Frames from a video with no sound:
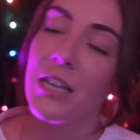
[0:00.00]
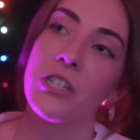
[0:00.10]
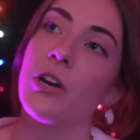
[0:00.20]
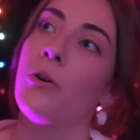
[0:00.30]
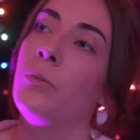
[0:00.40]

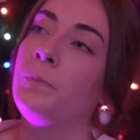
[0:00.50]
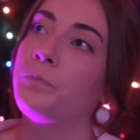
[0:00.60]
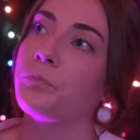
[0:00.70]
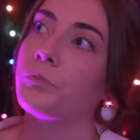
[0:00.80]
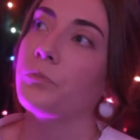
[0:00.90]
So
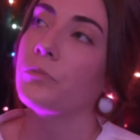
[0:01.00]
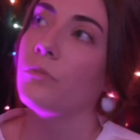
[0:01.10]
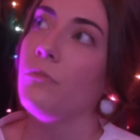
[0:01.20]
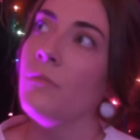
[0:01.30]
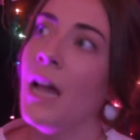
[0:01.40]

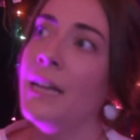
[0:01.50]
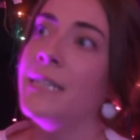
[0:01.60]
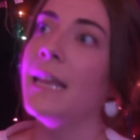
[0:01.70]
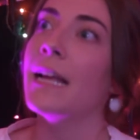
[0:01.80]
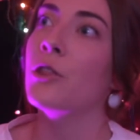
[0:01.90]
I'd
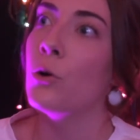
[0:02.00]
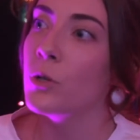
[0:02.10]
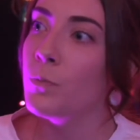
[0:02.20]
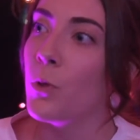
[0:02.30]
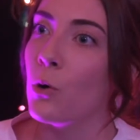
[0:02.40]
say like
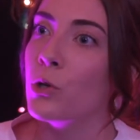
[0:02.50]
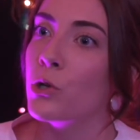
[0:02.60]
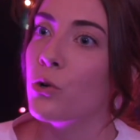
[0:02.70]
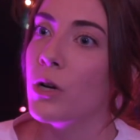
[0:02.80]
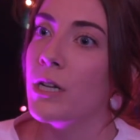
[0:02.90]
those those
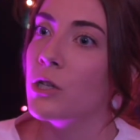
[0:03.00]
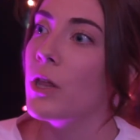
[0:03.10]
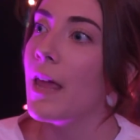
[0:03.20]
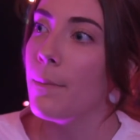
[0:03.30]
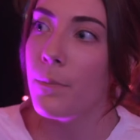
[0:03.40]
stories
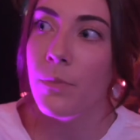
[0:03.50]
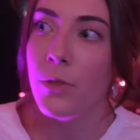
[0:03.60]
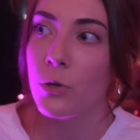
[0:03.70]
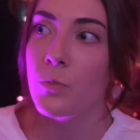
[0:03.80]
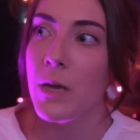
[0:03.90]
that they
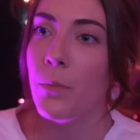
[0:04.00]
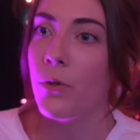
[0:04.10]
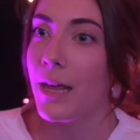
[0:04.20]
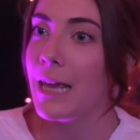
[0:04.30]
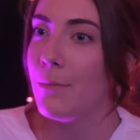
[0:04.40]
those people
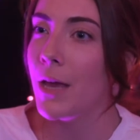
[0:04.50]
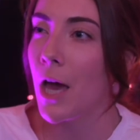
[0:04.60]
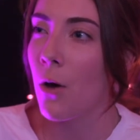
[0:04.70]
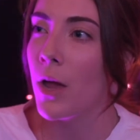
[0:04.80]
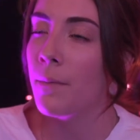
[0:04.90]
they keep me
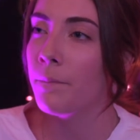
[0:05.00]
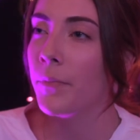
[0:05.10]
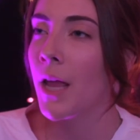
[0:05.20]
going.